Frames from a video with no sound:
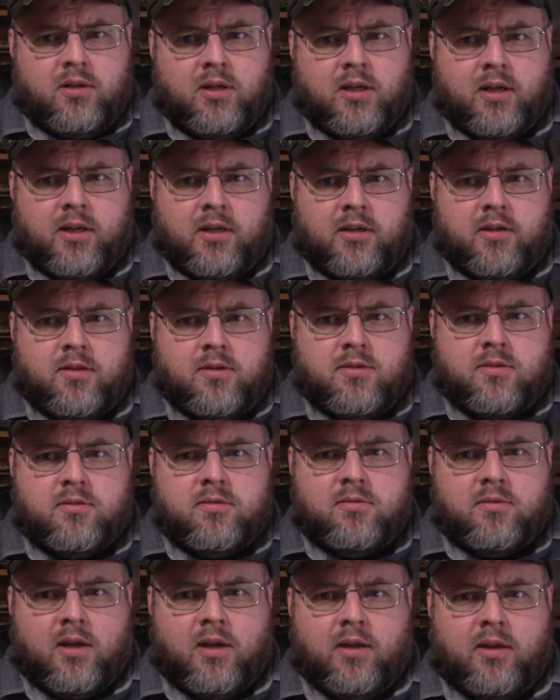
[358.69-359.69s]
It
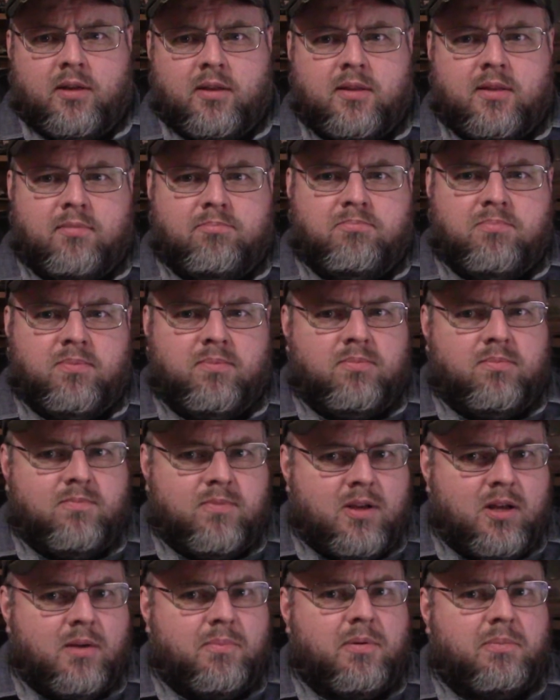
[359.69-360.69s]
is
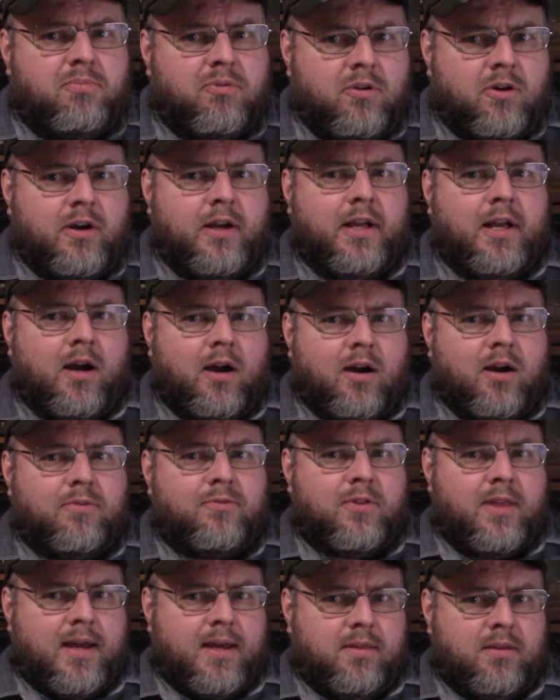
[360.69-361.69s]
going to be pretty hard
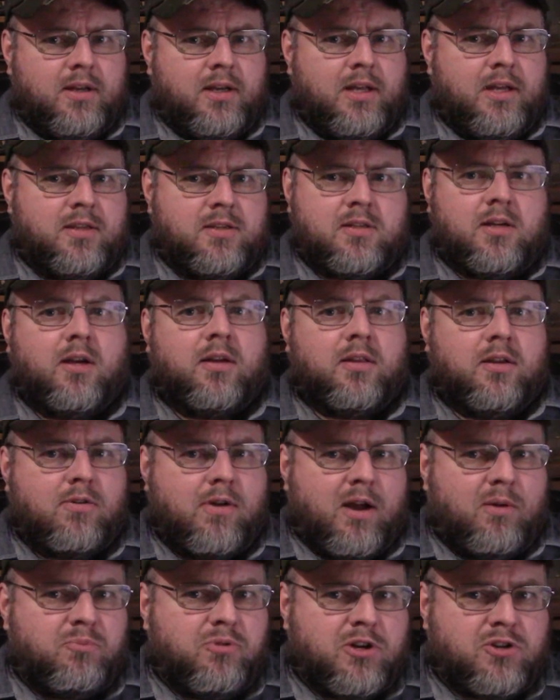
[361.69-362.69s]
for that thing to get stuck. The
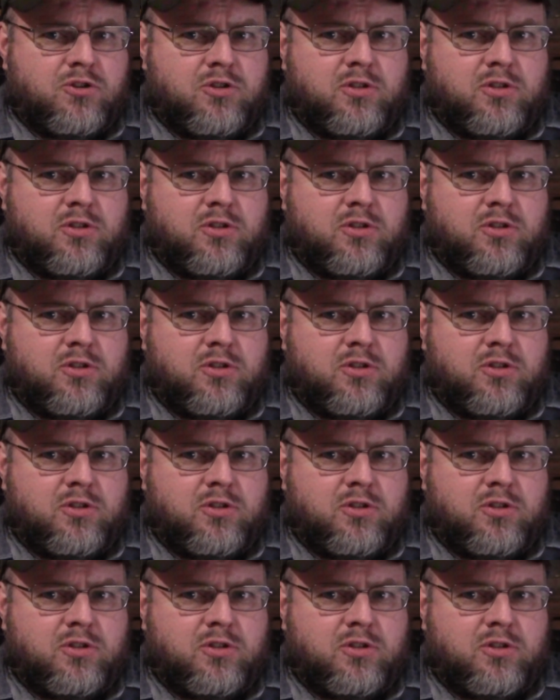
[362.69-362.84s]
ground pressure is